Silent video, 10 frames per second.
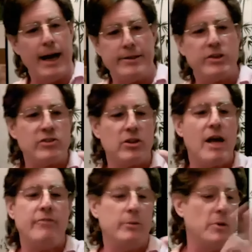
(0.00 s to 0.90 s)
I just
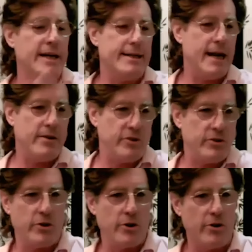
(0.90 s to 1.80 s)
love it when he takes a
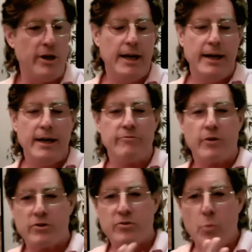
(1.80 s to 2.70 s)
turn in
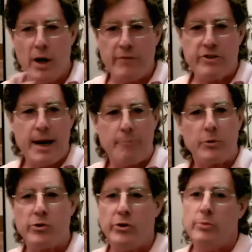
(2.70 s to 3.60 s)
verse 1 of chapter
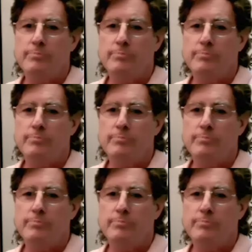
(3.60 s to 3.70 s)
2.